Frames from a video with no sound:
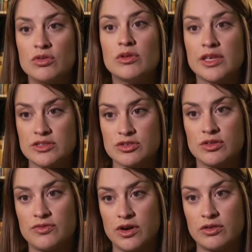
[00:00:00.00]
who will answer
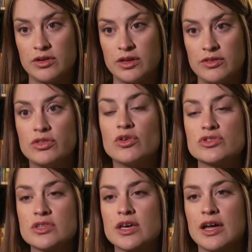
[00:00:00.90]
the phone.
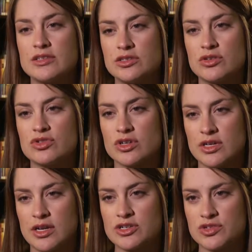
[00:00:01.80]
Those are the kinds of social
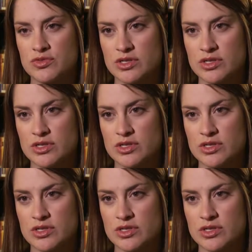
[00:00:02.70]
connections we're